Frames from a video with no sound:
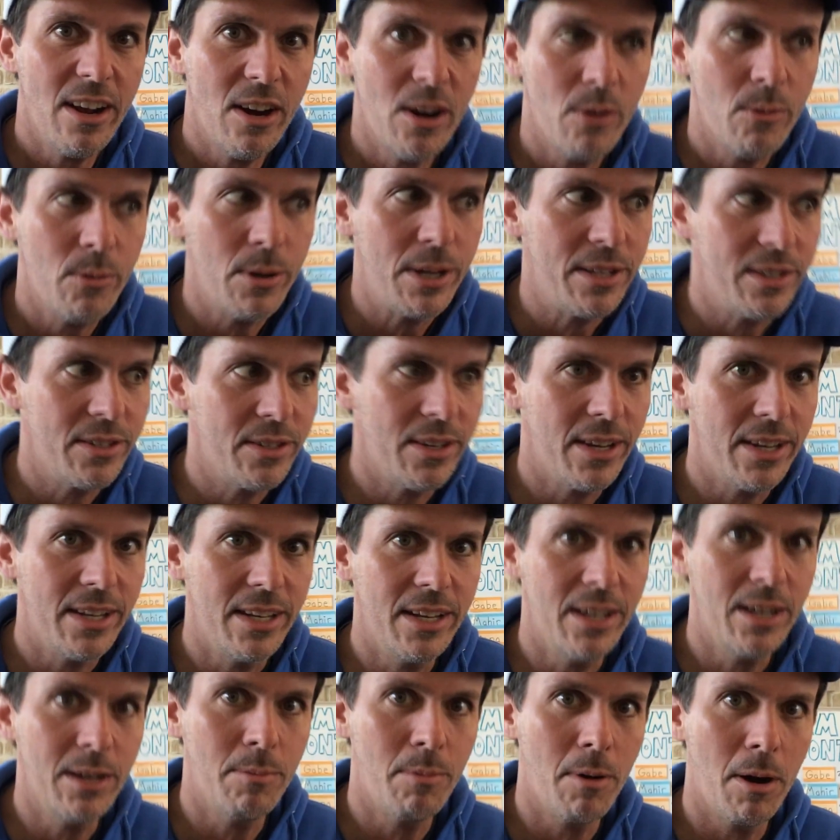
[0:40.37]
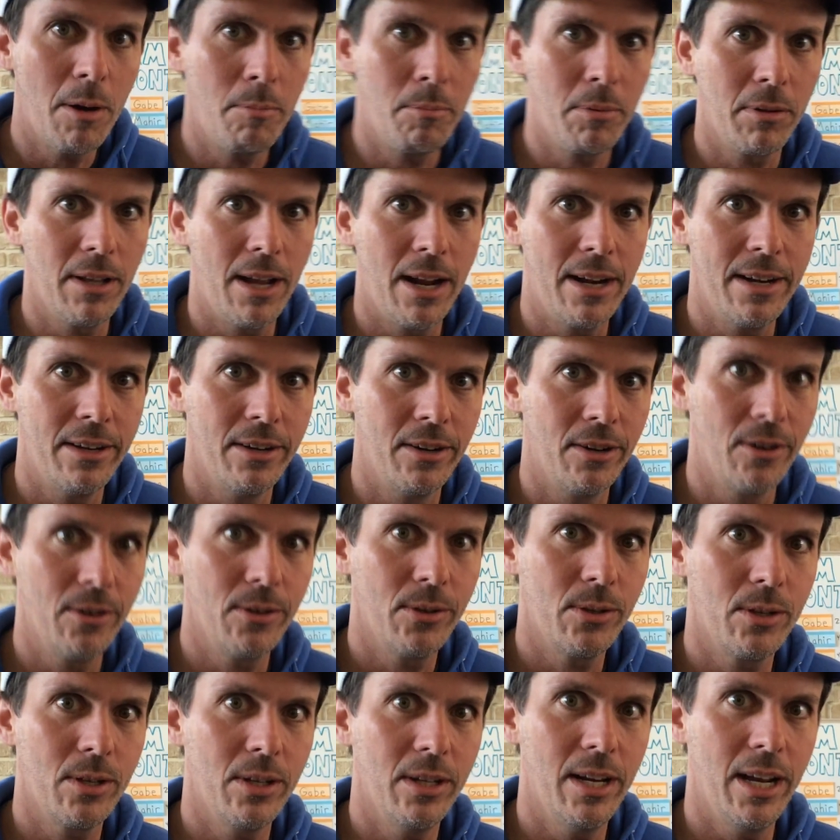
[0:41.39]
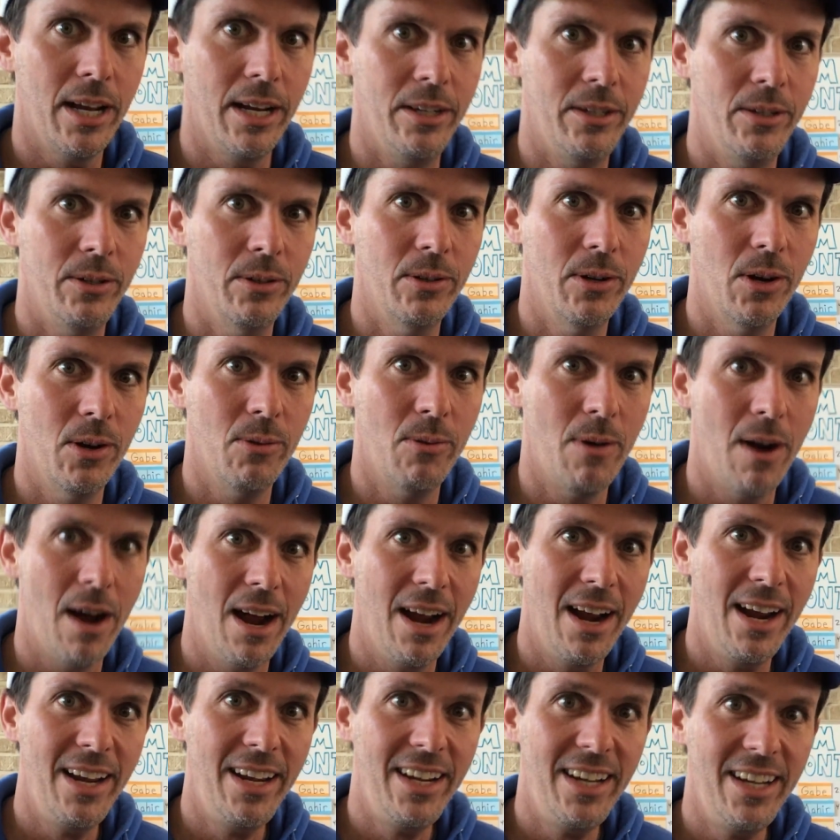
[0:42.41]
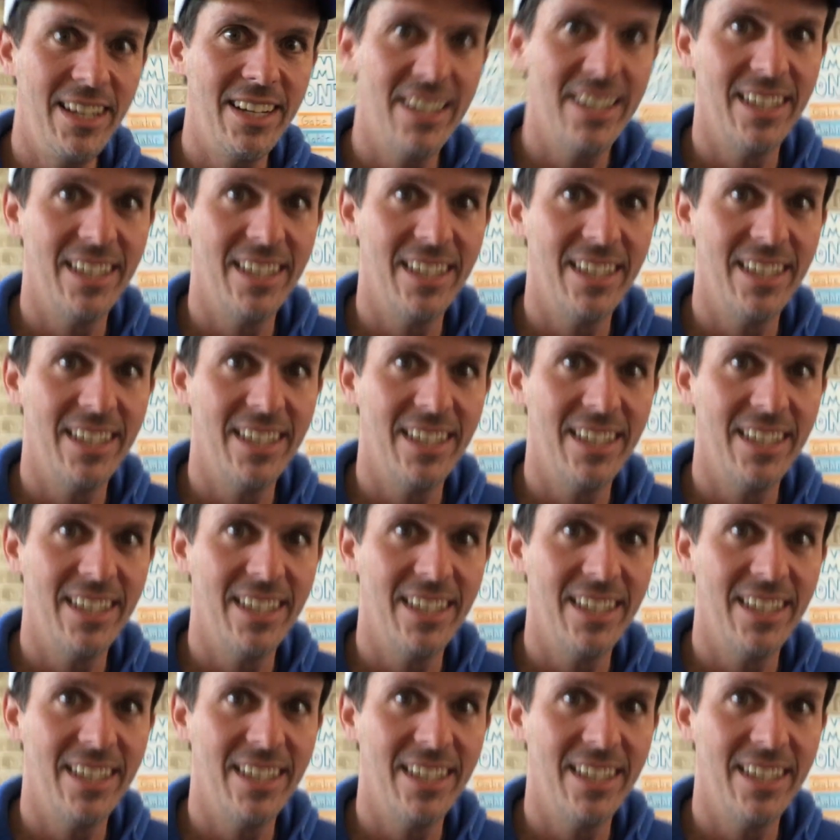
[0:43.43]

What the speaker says: are we singing about planet Earth today? Do you know why?